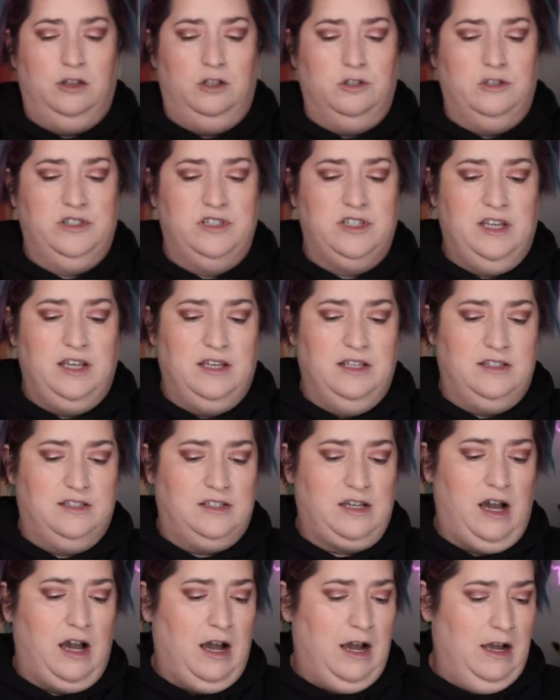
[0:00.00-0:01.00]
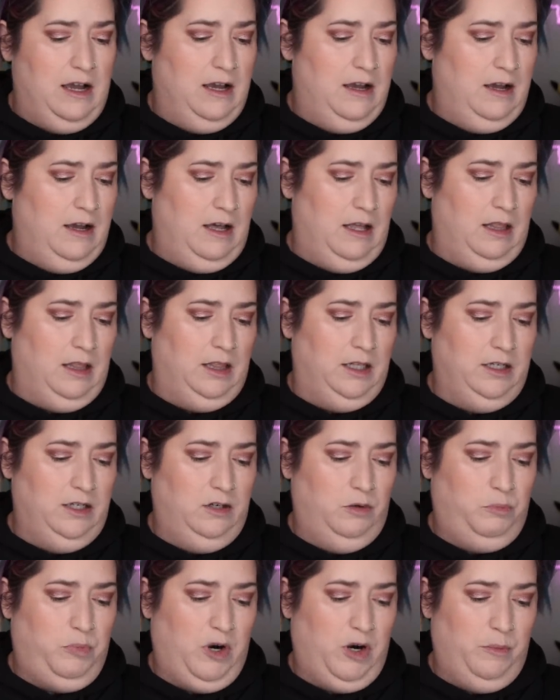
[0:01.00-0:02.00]
looks like it's got a
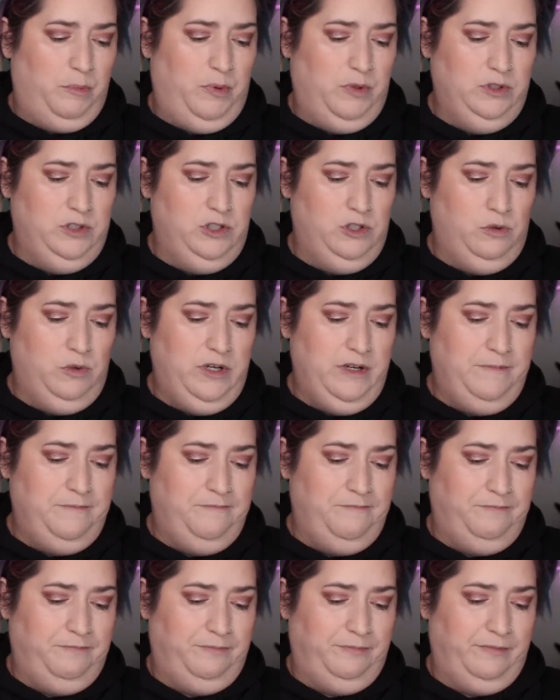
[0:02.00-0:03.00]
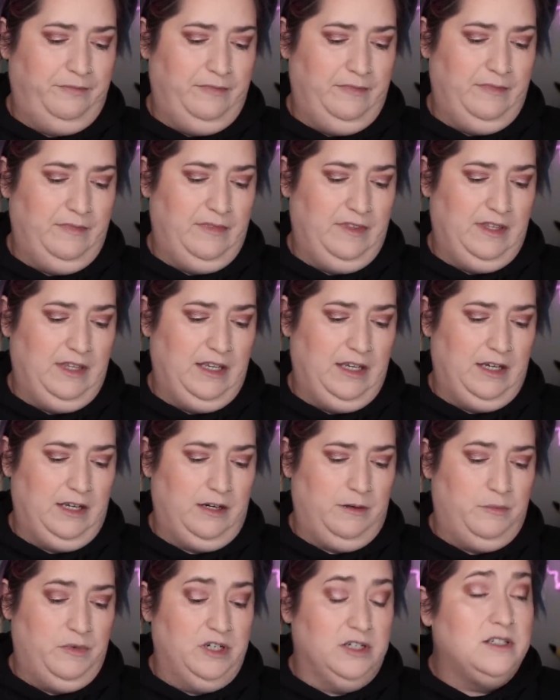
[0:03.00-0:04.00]
little purple to it. And
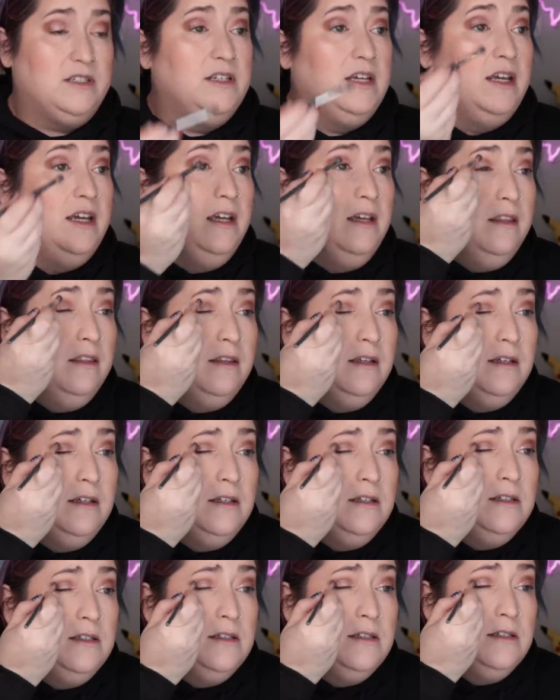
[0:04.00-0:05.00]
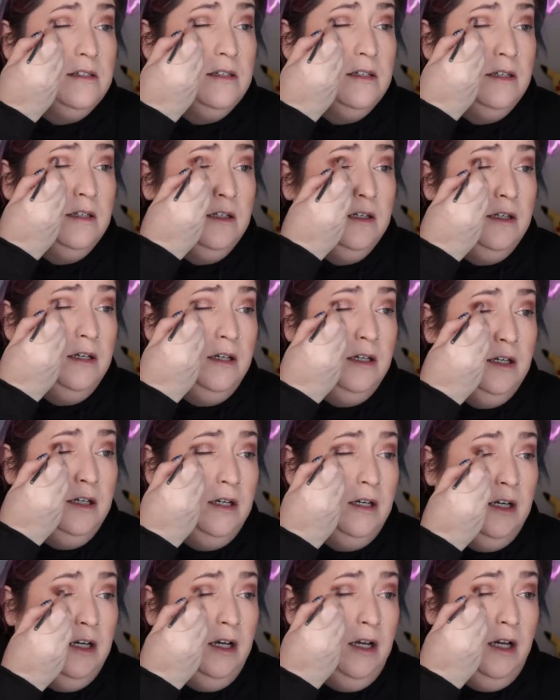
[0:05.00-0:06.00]
I'm going to take this
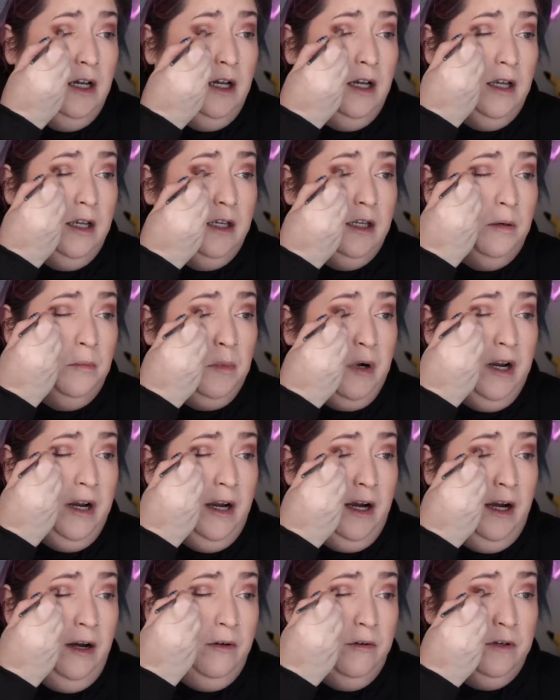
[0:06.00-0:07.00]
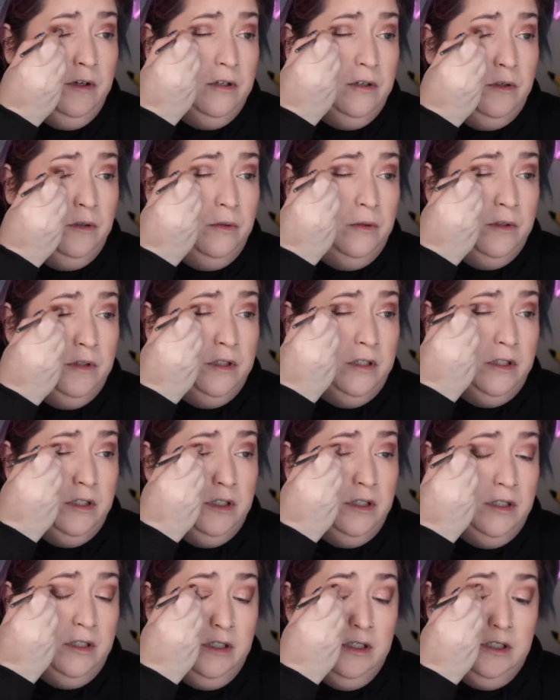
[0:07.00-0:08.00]
in my outer
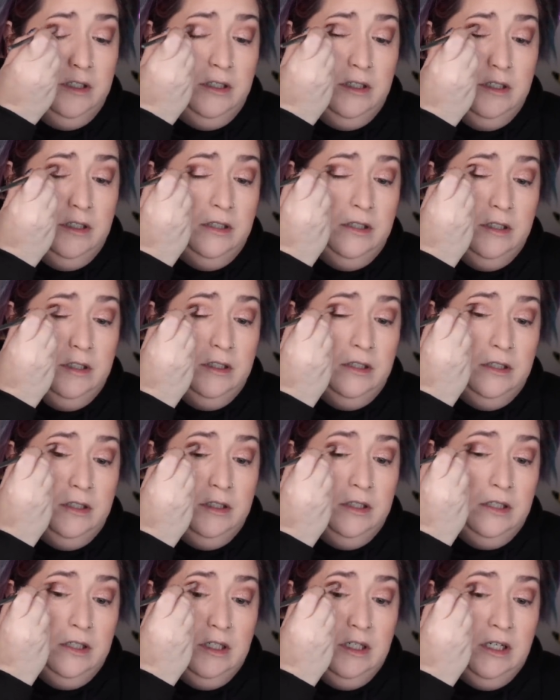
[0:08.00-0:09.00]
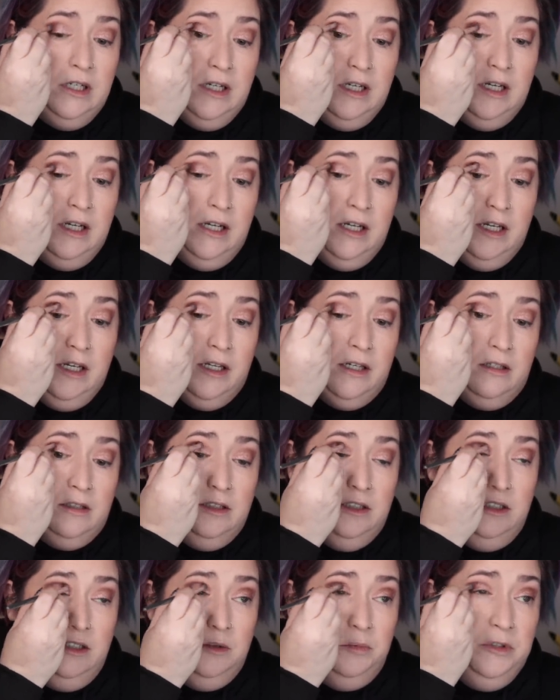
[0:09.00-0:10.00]
corner and a
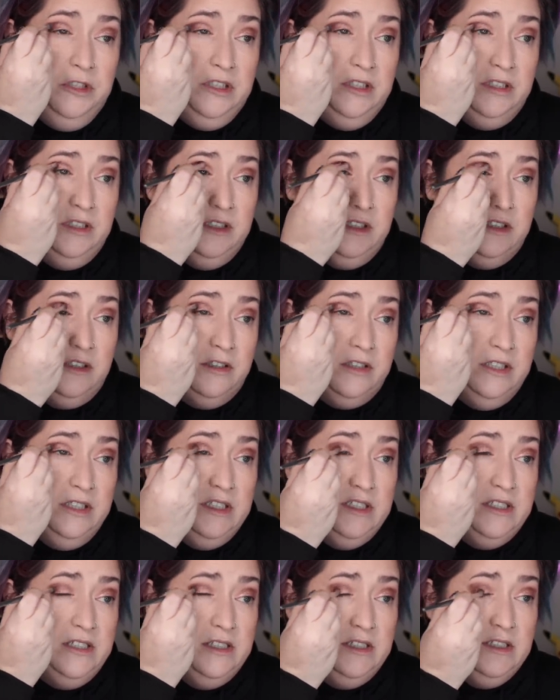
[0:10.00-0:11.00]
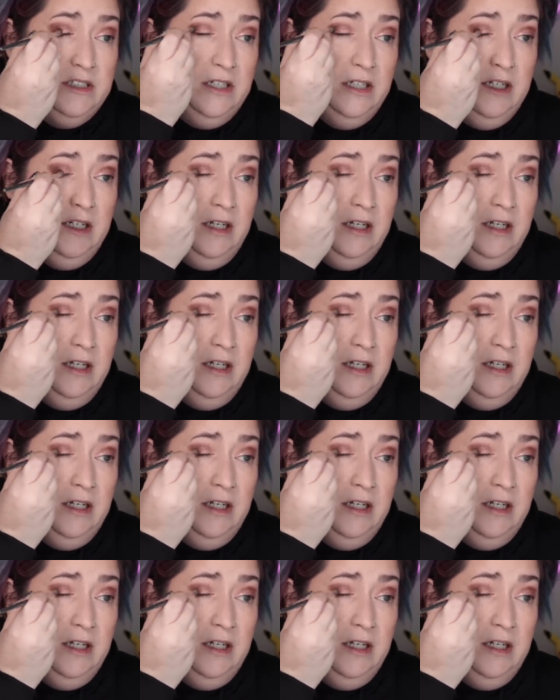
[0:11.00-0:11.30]
little bit into the crease